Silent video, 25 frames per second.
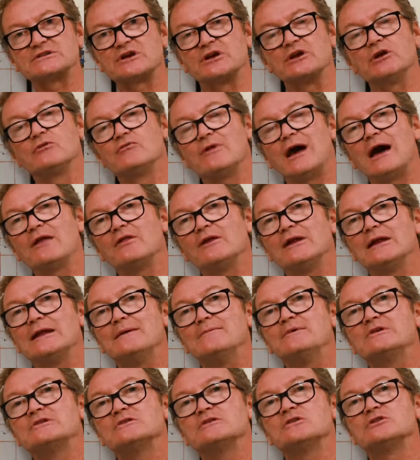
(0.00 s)
so you're rather
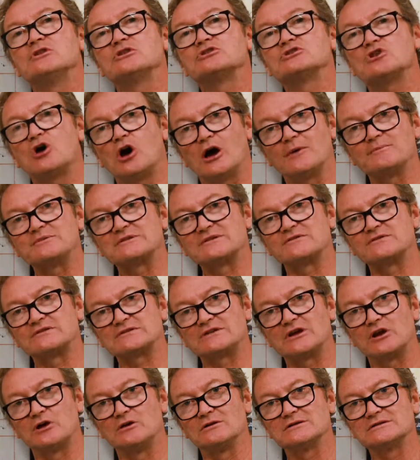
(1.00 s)
limited in the types of
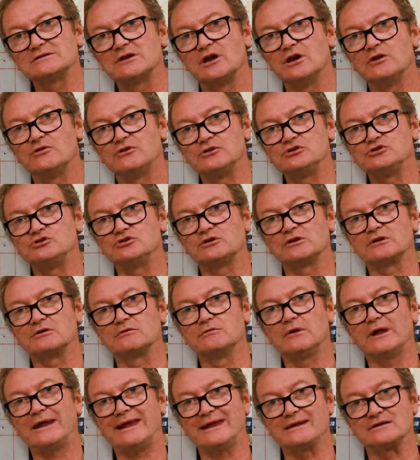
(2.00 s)
cells that you
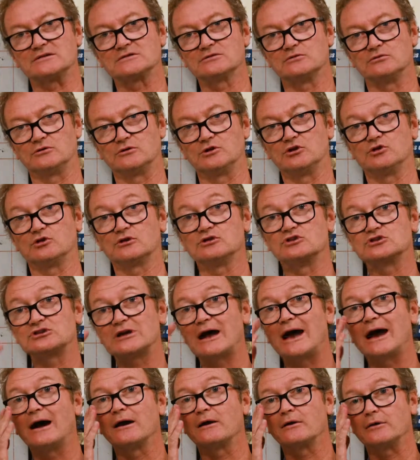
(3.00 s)
can hit or you can
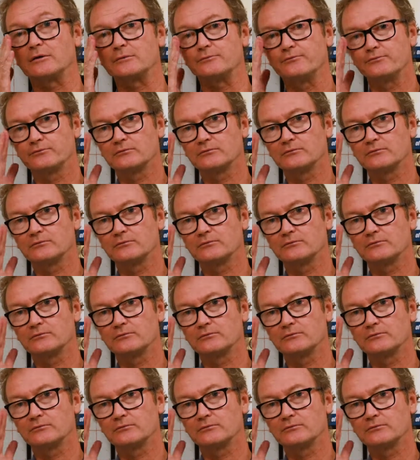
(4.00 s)
target.